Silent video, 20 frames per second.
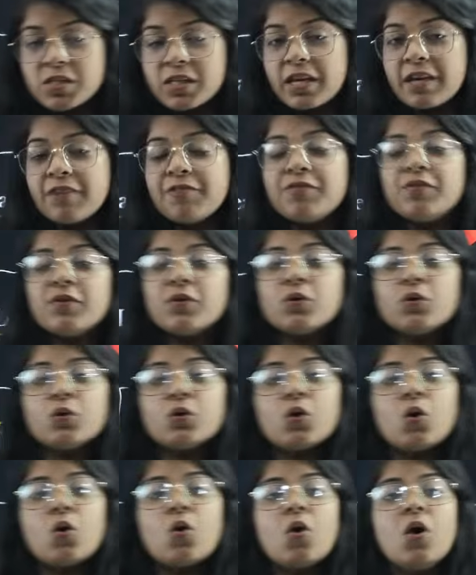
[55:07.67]
if you
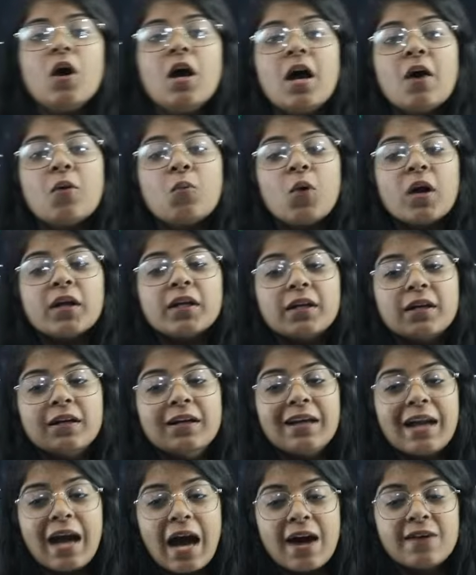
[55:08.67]
know what
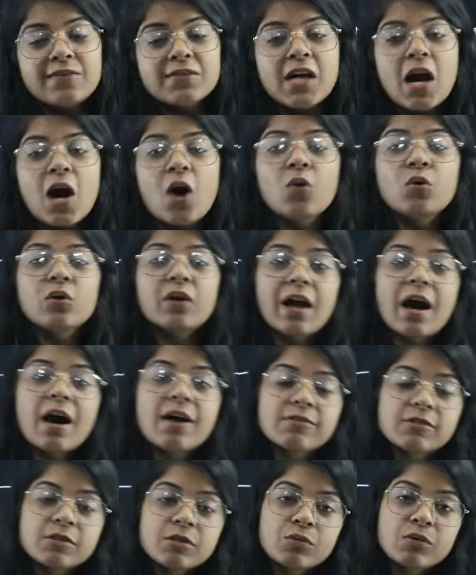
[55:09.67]
graphs, how
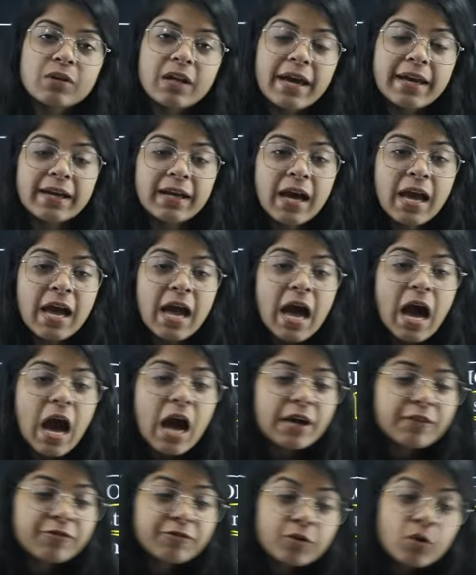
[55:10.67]
graphs look like,
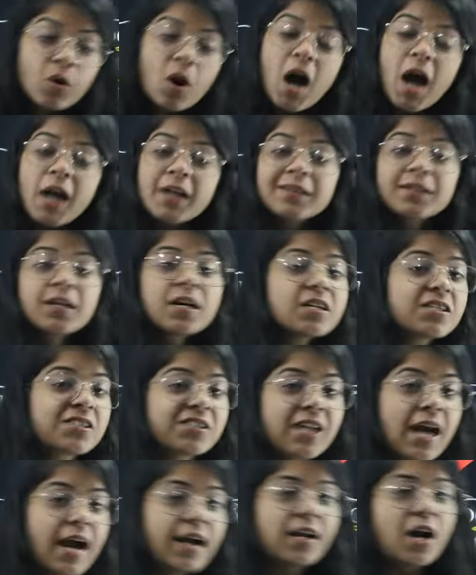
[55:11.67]
if you
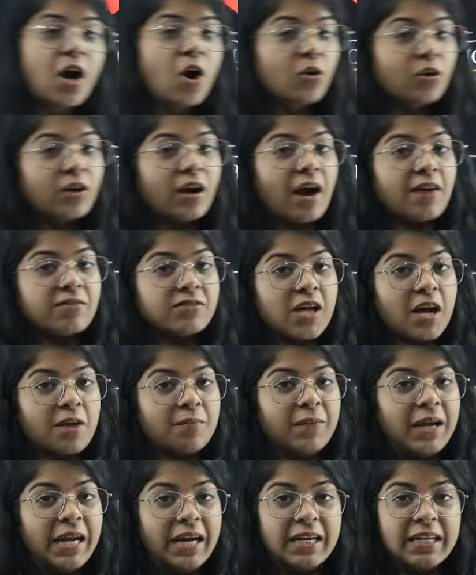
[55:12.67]
understand how graphs are
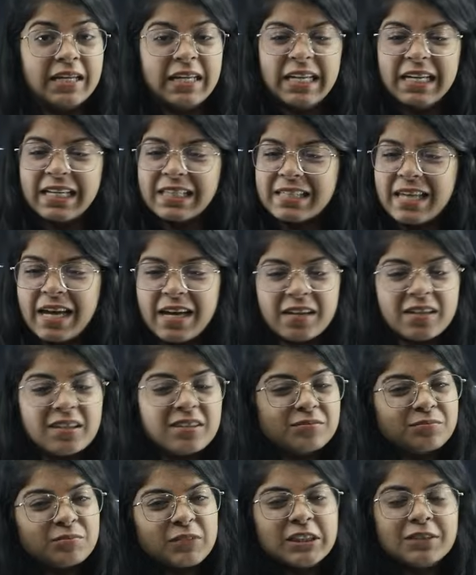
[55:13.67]
made, then
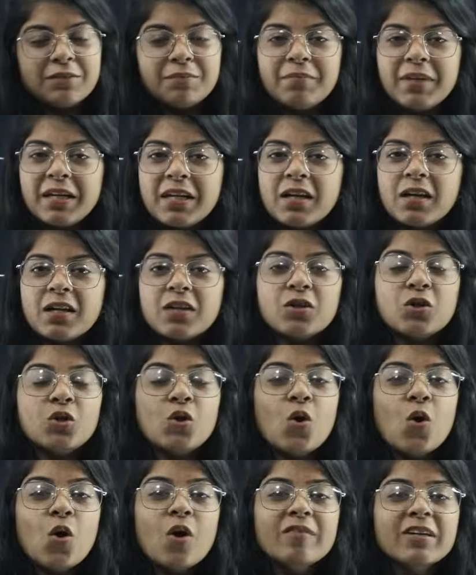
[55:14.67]
better,
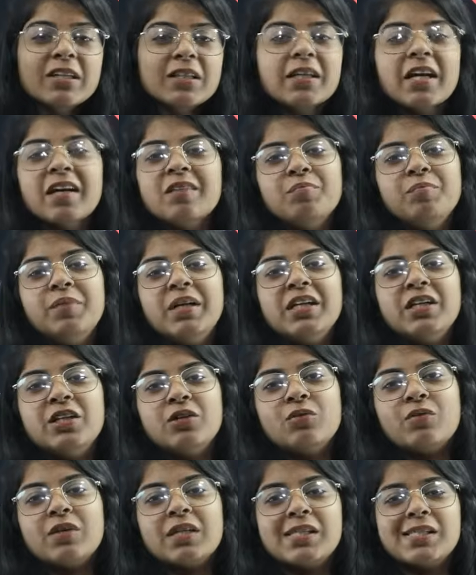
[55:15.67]
no one can beat
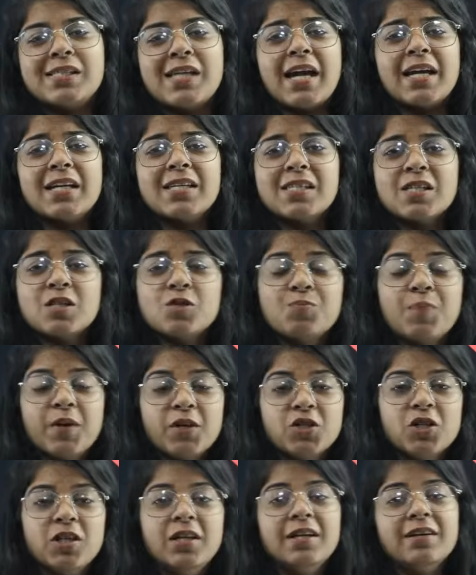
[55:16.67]
you in science,
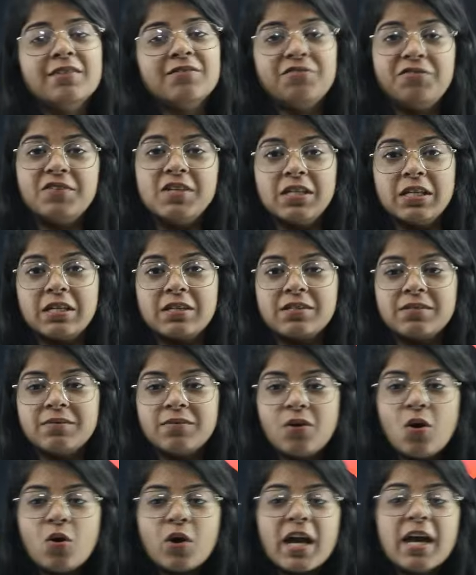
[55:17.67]
especially in physics.
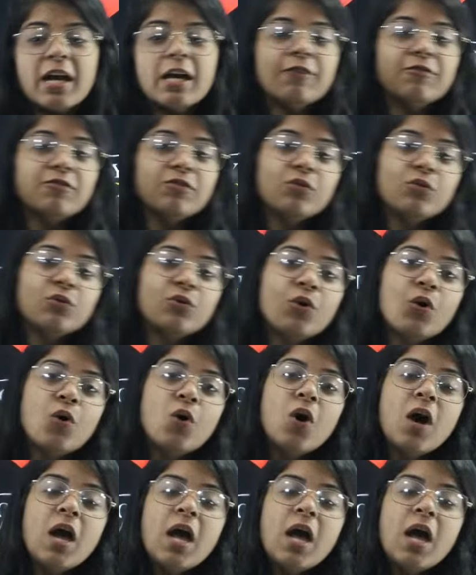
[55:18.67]
Okay, if you know,